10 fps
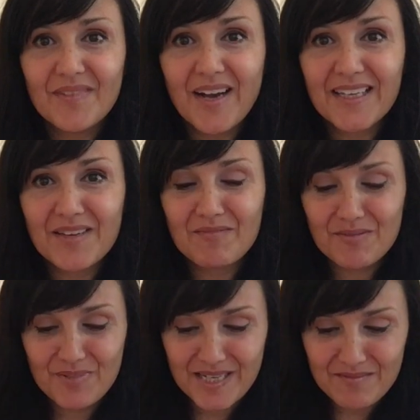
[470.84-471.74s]
I keep
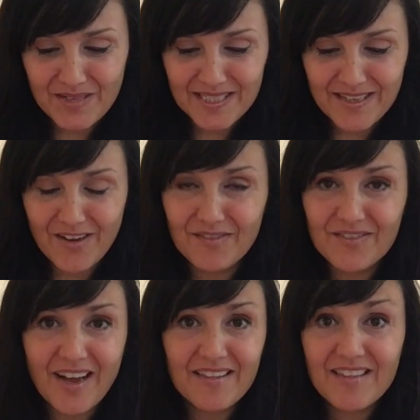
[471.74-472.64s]
repeating myself.
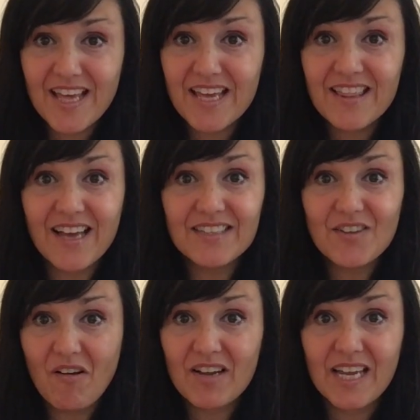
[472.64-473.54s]
I think that
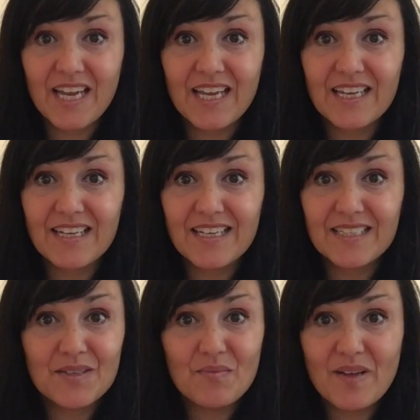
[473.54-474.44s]
talking
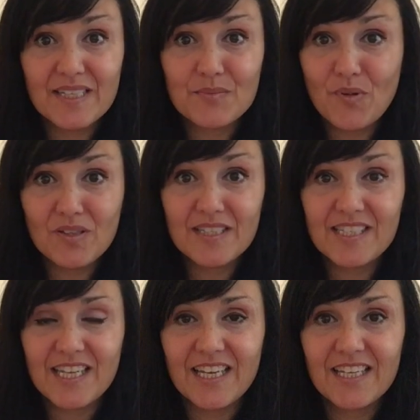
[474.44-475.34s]
is the best
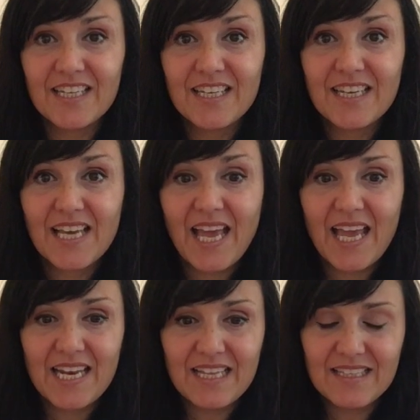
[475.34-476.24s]
policy,
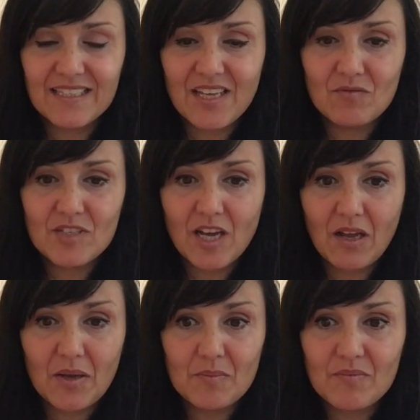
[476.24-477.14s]
and at the same
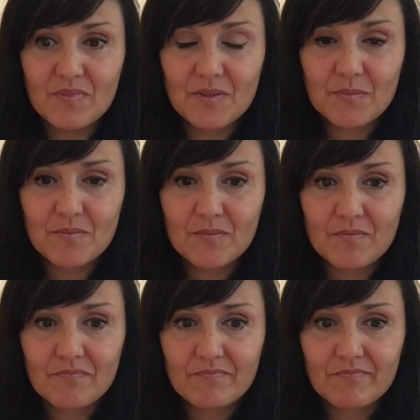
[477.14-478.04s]
time,
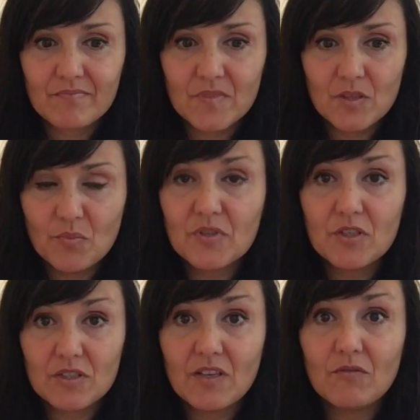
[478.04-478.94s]
you put
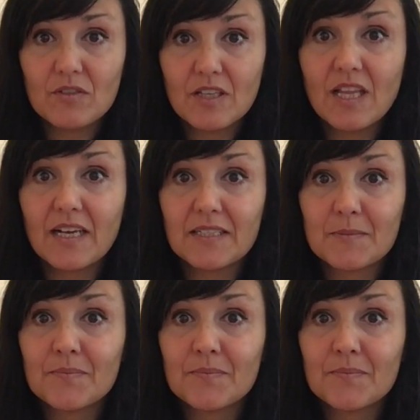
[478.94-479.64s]
yourself on the line.